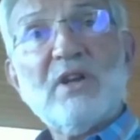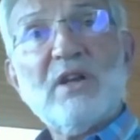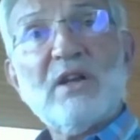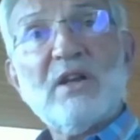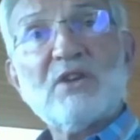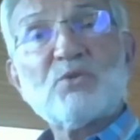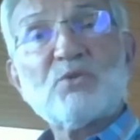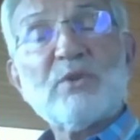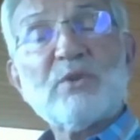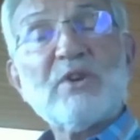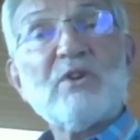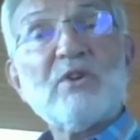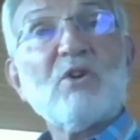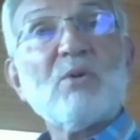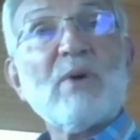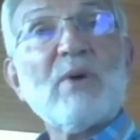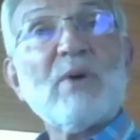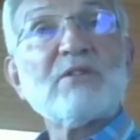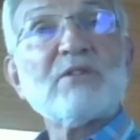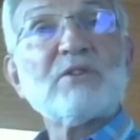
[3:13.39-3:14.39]
as we go
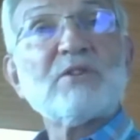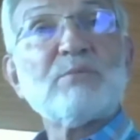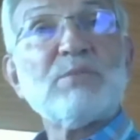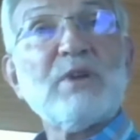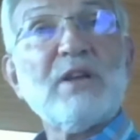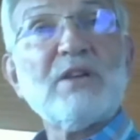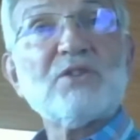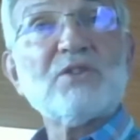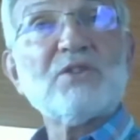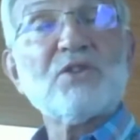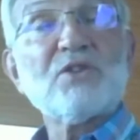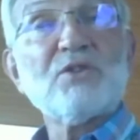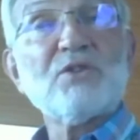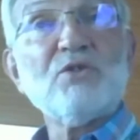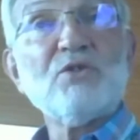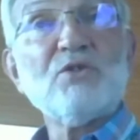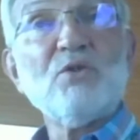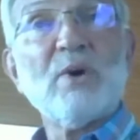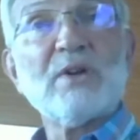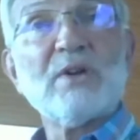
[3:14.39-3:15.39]
around to place the
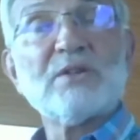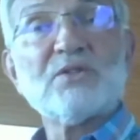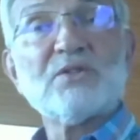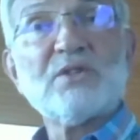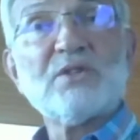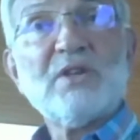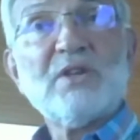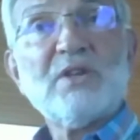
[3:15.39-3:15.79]
new ones.